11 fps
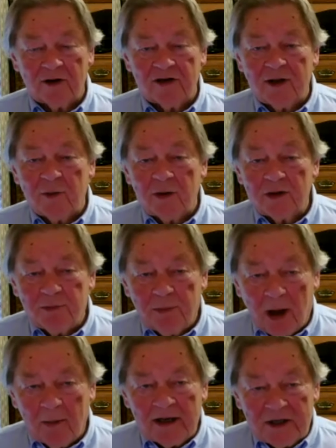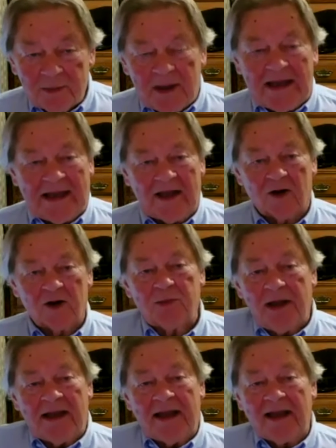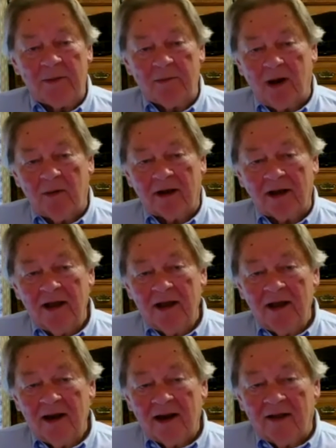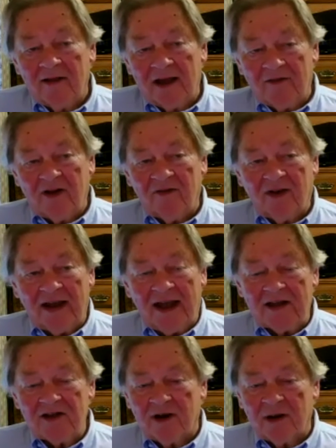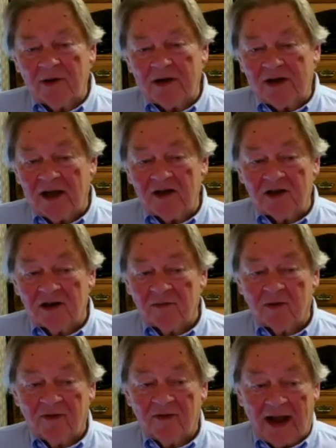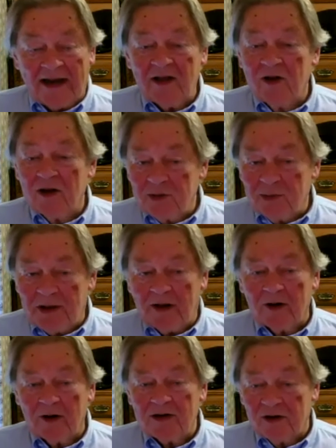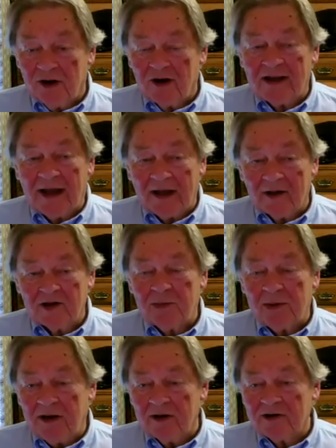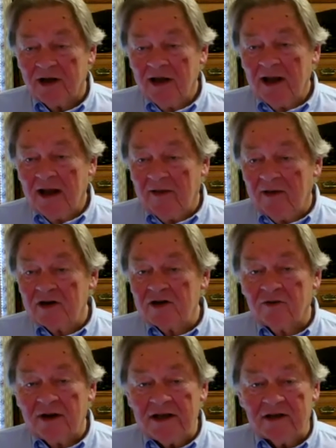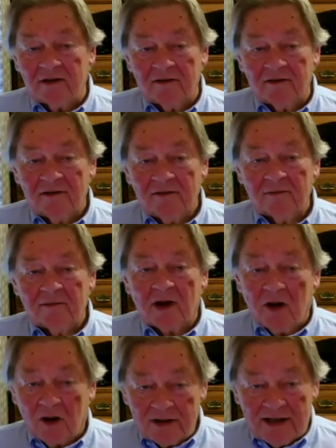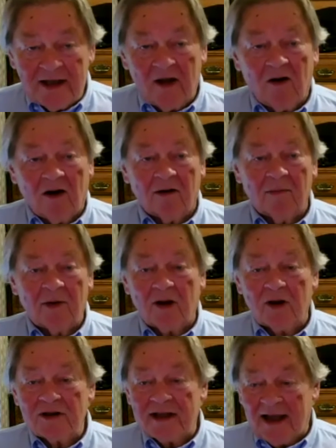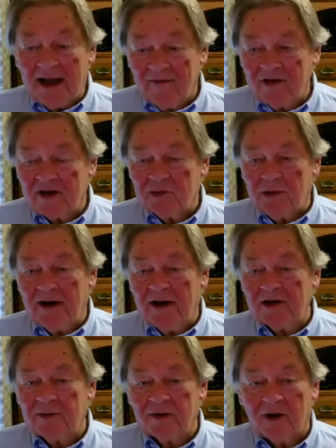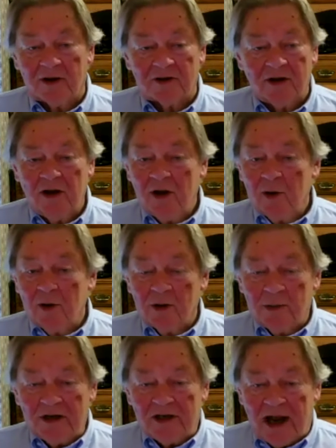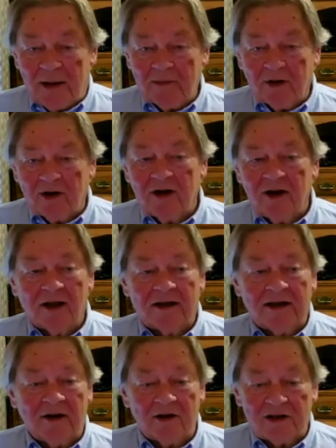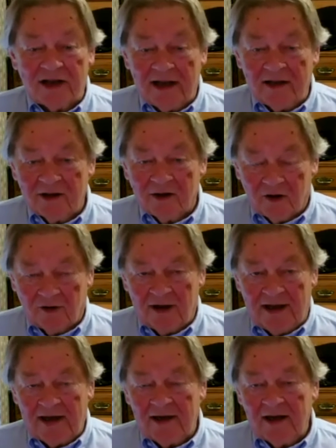It was public speaking or speaking in public. Now, the FFA has a reputation of providing good speakers and turning out good speakers. And there's a reason. Because they have the experience, because whether it be chapter conducting or saying the creed,